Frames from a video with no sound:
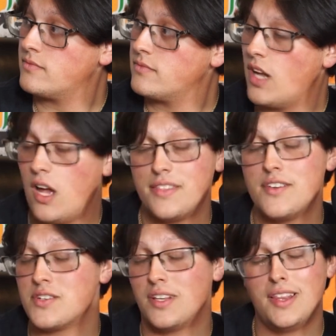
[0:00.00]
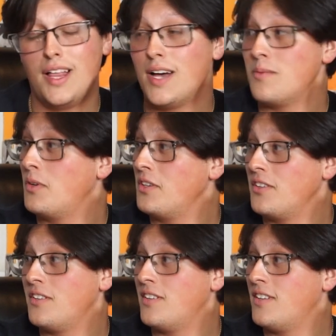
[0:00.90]
But there's a lot, brother.
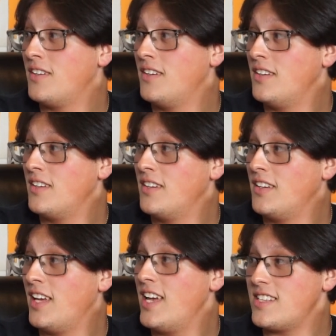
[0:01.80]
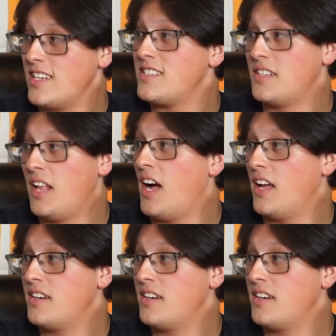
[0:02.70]
It's a lot.